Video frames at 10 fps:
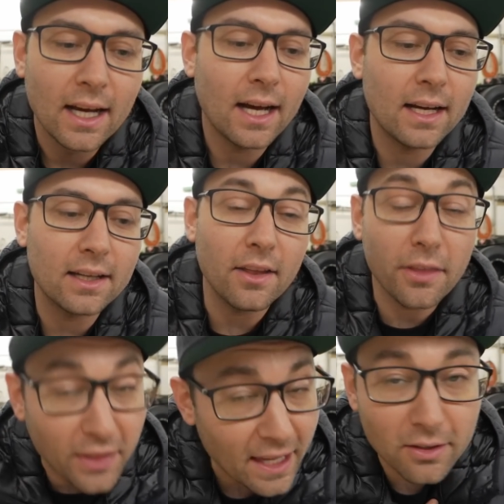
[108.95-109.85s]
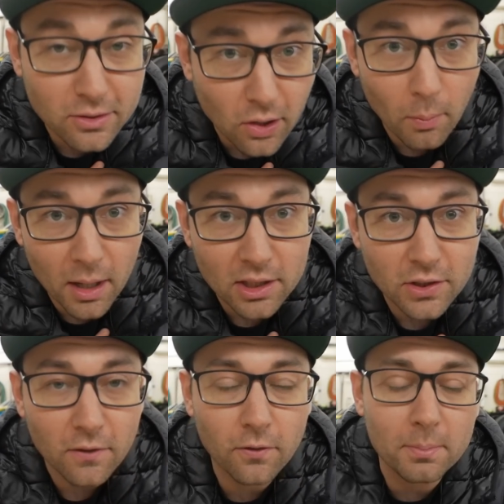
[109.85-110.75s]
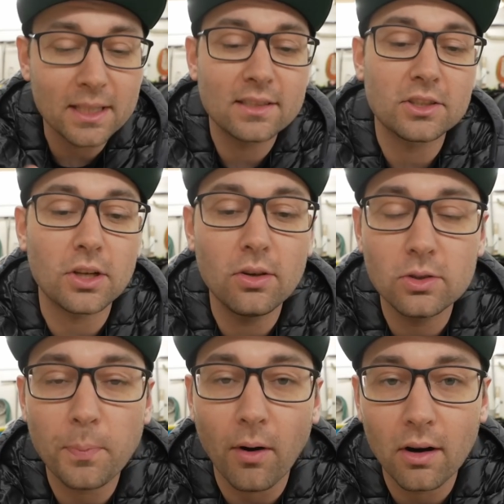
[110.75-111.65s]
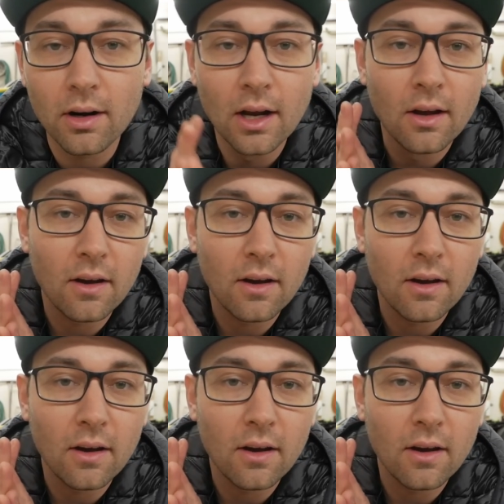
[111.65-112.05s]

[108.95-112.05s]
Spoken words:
thank you so much for being such a huge part